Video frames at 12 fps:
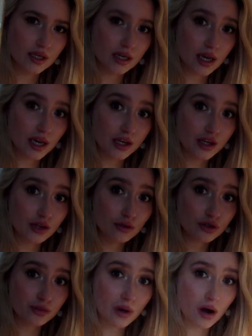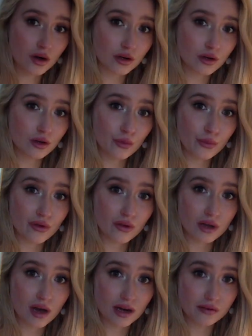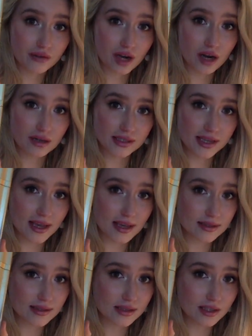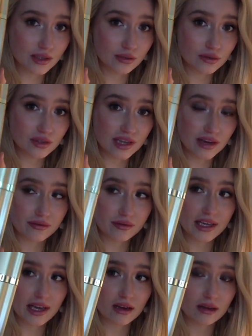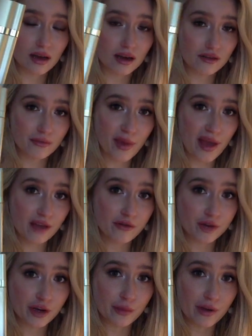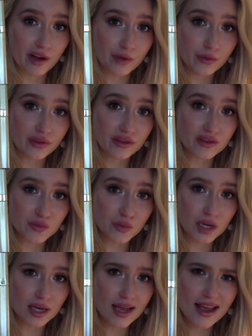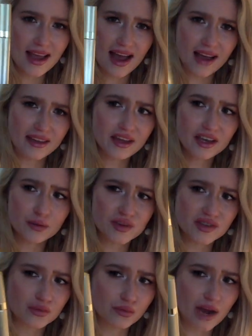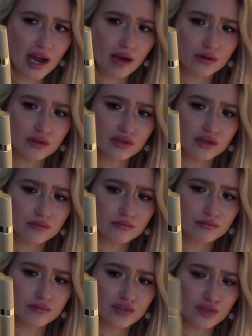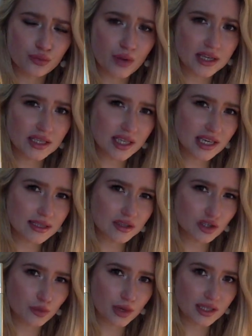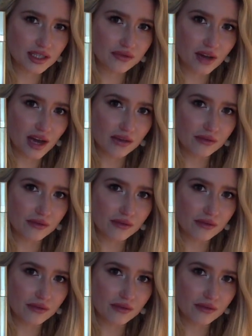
a huge bottle with a lot of content. You definitely get a lot of bang for your buck with this one. I think it was around 20 to 25